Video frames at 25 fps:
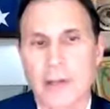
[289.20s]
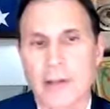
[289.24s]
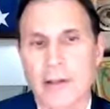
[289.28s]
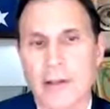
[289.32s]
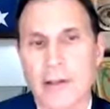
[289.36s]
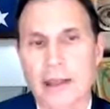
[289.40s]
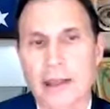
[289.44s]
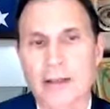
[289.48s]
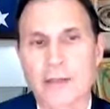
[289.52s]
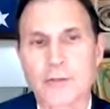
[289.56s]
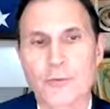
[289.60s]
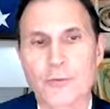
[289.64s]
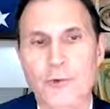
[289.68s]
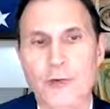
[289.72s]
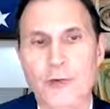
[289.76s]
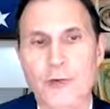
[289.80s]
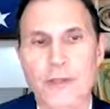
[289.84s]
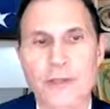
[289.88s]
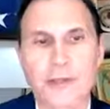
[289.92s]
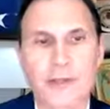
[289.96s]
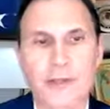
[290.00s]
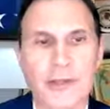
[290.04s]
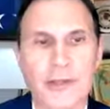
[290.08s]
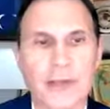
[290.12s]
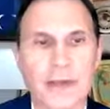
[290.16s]
Last one
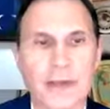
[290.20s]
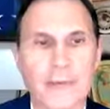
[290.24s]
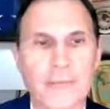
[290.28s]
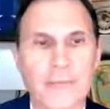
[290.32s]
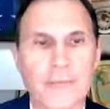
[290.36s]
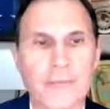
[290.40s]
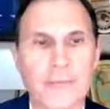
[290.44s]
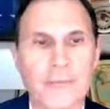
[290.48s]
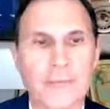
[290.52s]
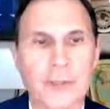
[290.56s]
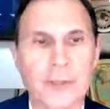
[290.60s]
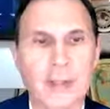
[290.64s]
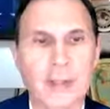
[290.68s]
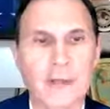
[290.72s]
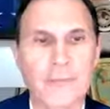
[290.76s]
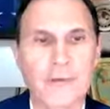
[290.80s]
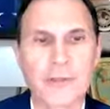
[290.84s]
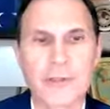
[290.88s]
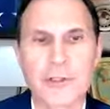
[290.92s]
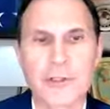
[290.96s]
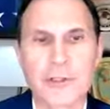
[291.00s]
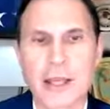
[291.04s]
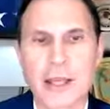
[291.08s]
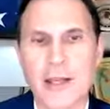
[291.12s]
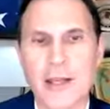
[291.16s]
is um,
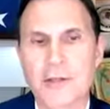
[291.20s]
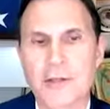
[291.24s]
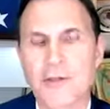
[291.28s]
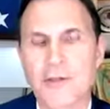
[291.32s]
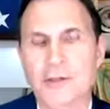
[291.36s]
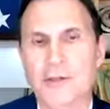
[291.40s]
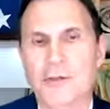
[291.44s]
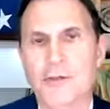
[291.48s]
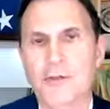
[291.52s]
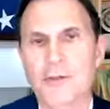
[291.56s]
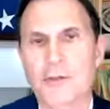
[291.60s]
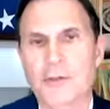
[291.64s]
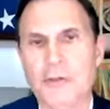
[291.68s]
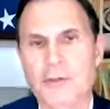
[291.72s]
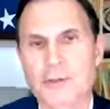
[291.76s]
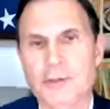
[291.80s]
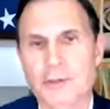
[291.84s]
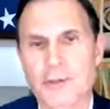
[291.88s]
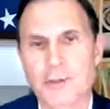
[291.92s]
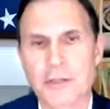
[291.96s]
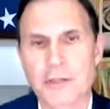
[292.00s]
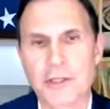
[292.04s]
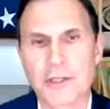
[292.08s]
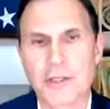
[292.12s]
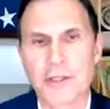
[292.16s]
leverage data as a
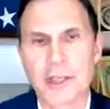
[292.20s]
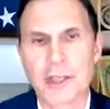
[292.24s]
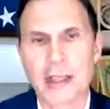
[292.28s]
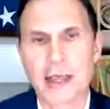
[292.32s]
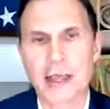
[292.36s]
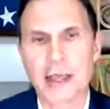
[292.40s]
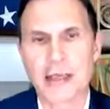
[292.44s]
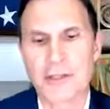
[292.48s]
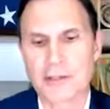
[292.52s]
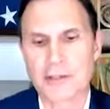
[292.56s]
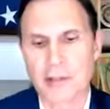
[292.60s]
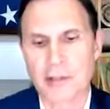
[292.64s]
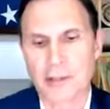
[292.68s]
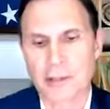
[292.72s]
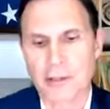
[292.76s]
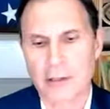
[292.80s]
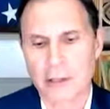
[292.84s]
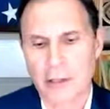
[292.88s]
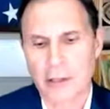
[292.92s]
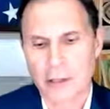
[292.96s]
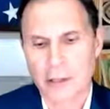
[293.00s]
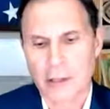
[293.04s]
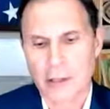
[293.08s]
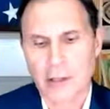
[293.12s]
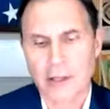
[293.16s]
strategic asset.
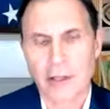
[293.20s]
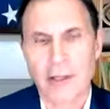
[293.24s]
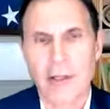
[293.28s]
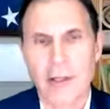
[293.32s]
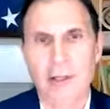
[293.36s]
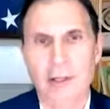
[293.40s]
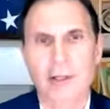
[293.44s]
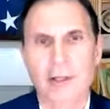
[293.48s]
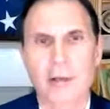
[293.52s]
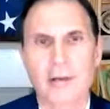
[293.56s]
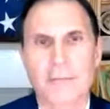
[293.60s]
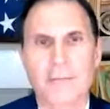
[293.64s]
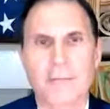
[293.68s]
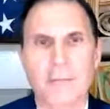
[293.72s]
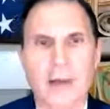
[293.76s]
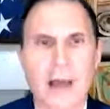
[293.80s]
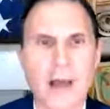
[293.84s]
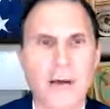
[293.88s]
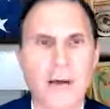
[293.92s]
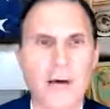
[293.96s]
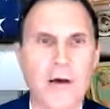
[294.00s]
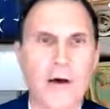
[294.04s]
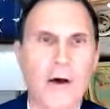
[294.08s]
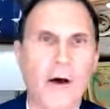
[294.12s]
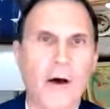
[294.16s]
Uh, I
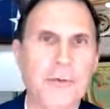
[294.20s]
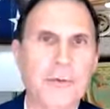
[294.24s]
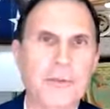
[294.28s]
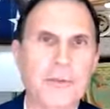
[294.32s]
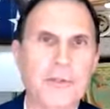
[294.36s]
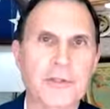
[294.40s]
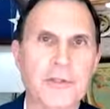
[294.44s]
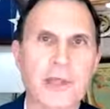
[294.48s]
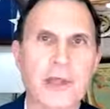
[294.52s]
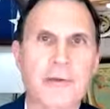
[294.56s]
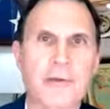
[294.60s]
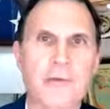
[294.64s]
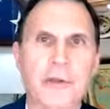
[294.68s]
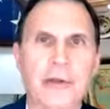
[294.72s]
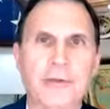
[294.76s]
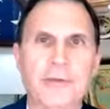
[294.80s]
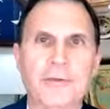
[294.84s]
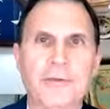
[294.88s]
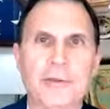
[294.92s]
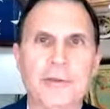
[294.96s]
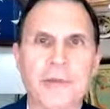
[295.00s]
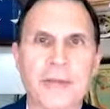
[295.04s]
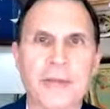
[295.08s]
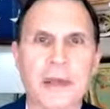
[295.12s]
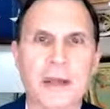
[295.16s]
always said when I
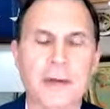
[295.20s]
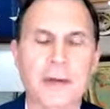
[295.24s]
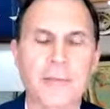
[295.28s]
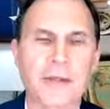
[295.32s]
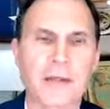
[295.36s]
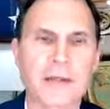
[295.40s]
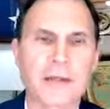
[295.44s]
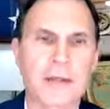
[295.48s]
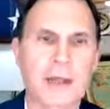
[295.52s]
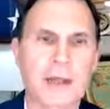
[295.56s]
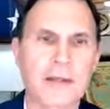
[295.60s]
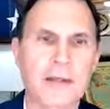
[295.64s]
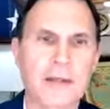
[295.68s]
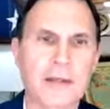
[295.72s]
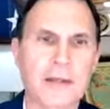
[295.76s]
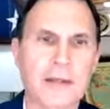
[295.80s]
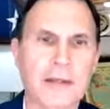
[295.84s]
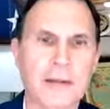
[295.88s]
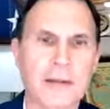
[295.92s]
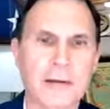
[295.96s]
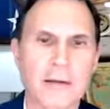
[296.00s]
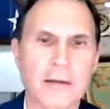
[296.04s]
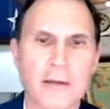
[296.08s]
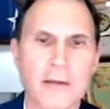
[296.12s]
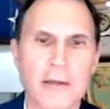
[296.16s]
was in the government that
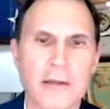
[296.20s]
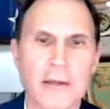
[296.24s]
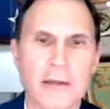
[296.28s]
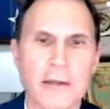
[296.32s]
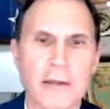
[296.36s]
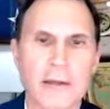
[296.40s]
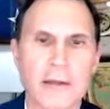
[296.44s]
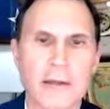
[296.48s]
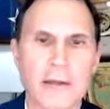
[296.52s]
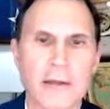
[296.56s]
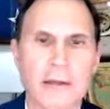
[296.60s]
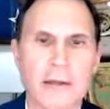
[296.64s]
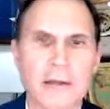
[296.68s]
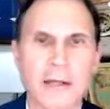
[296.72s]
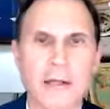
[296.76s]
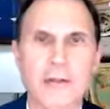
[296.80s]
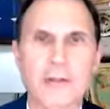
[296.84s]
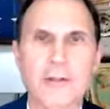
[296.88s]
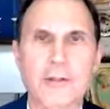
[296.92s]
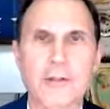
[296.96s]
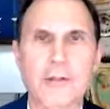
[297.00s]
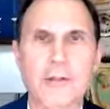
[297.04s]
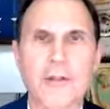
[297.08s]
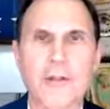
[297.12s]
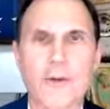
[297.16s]
uh, uh, next
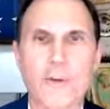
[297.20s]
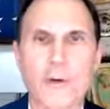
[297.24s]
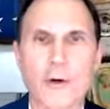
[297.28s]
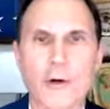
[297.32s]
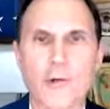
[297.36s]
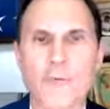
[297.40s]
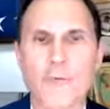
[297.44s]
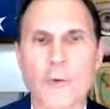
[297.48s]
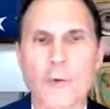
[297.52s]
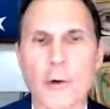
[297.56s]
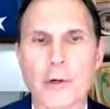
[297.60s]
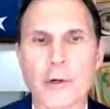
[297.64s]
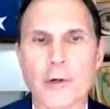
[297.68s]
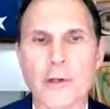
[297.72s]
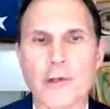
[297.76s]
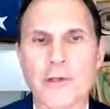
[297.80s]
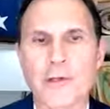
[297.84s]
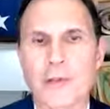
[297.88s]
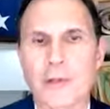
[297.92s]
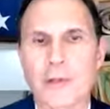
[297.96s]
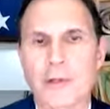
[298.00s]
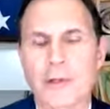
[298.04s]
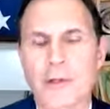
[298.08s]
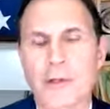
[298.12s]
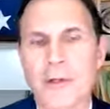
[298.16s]
to the
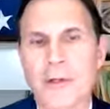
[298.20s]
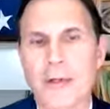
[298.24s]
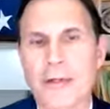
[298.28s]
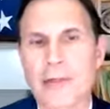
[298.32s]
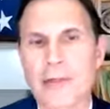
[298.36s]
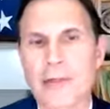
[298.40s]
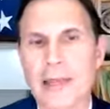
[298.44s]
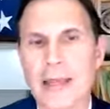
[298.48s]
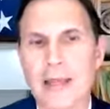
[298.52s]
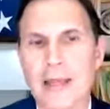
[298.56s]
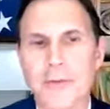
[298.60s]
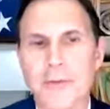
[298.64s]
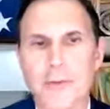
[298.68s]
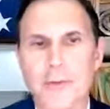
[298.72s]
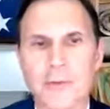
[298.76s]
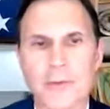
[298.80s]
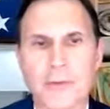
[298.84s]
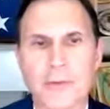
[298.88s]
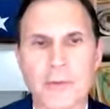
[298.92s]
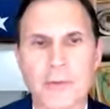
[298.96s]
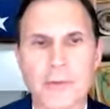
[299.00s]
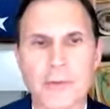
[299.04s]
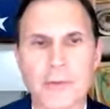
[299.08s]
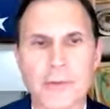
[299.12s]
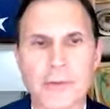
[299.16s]
workforce, uh, data was
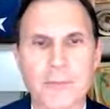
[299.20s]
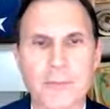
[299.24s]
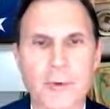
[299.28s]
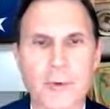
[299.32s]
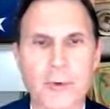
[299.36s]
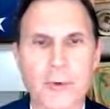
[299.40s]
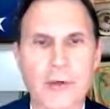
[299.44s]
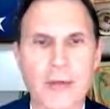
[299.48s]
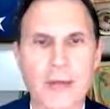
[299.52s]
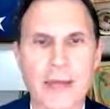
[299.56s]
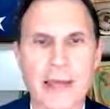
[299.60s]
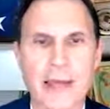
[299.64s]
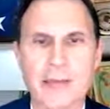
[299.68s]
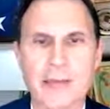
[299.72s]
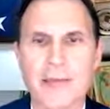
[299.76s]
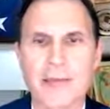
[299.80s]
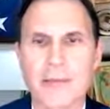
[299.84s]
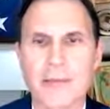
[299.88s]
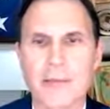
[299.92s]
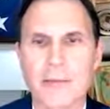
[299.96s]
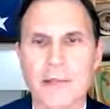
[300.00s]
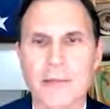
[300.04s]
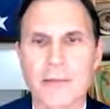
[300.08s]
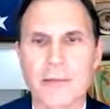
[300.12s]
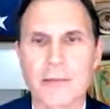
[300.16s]
the most important
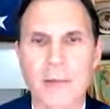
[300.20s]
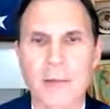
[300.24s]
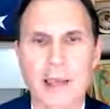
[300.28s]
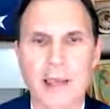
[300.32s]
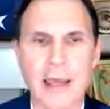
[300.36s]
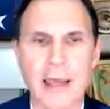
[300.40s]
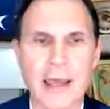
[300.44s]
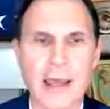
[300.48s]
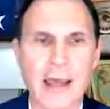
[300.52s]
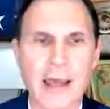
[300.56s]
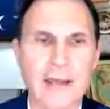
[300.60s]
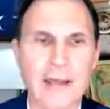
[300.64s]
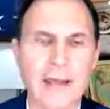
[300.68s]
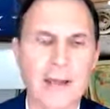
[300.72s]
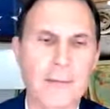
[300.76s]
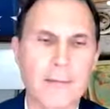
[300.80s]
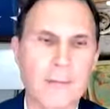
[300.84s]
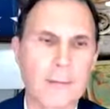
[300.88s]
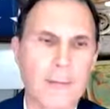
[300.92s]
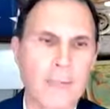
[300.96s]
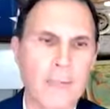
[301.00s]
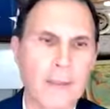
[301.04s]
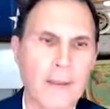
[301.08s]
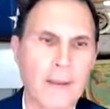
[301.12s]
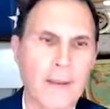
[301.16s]
asset that we had
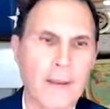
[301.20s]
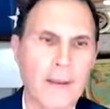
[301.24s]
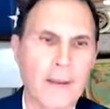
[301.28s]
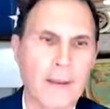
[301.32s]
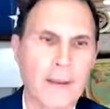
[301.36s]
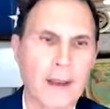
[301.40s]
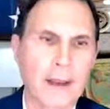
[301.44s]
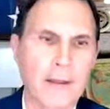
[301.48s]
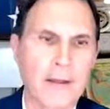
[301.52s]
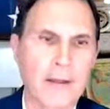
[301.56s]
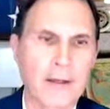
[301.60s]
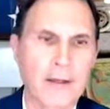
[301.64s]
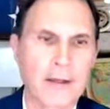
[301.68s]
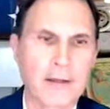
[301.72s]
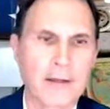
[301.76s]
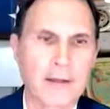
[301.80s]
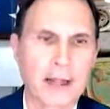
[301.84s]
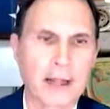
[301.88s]
I think a